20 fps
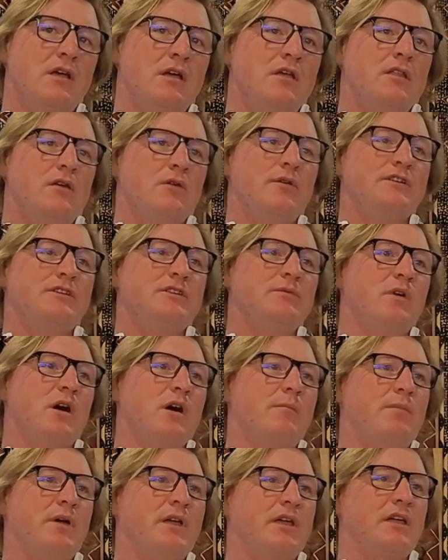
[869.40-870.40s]
The reason why
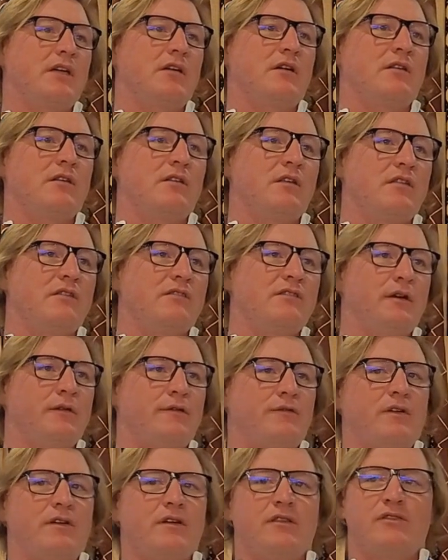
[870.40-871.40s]
I'm picking on
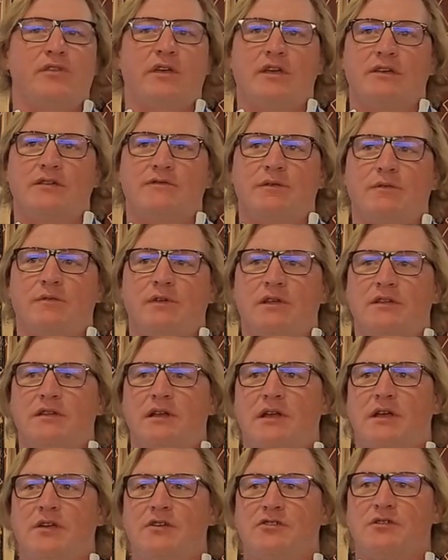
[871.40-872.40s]
different things from
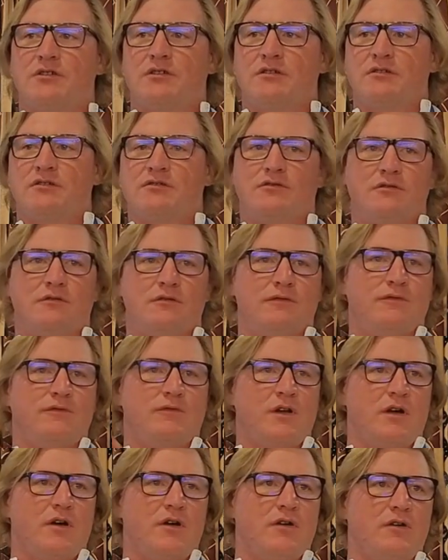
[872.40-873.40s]
ventilation to
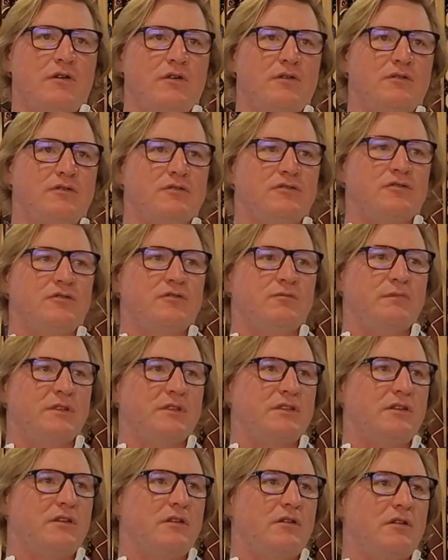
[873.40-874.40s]
flow to
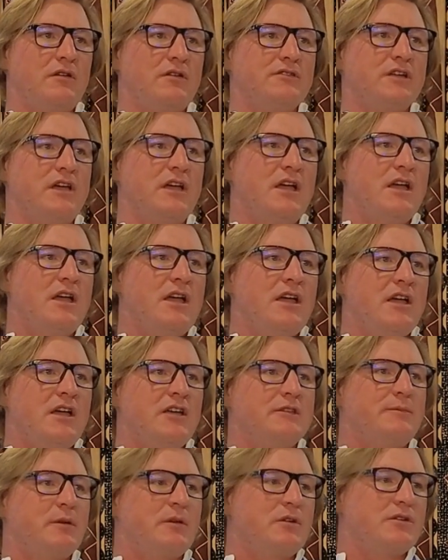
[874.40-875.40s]
materials
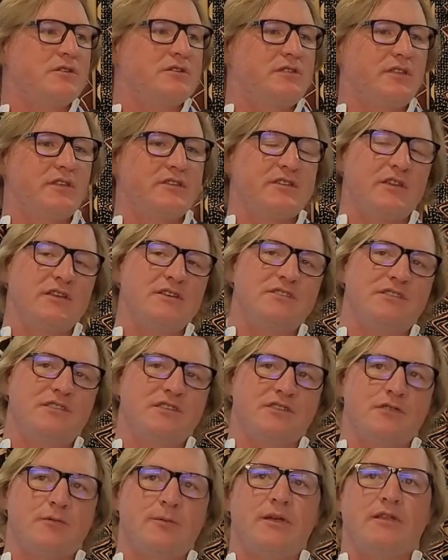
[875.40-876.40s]
is because this is the
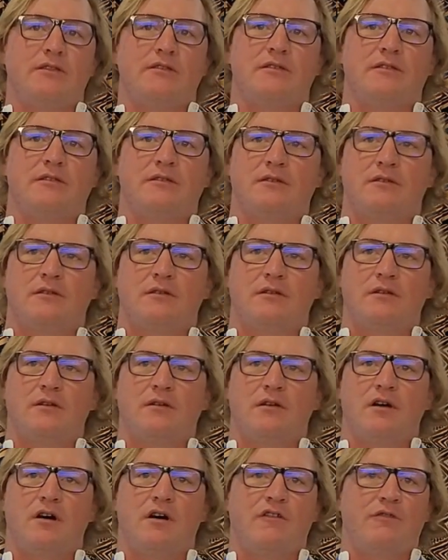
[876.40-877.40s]
suite
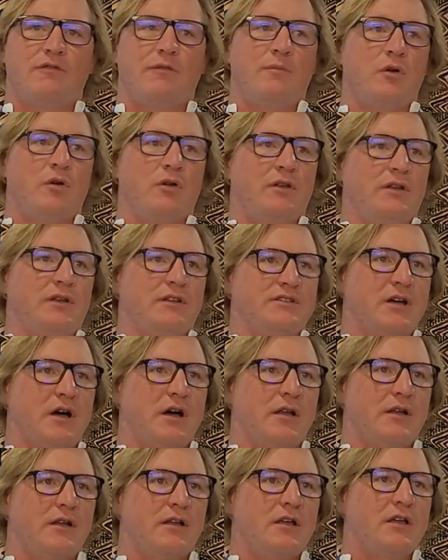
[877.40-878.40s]
of the building
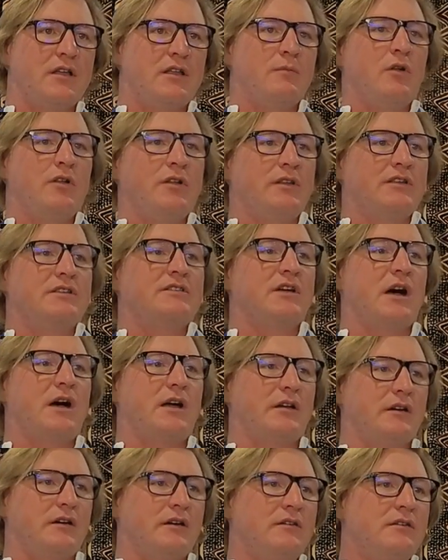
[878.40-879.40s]
design. The building
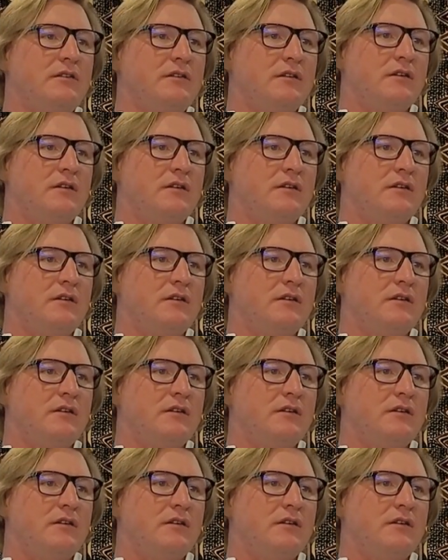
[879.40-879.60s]
designer,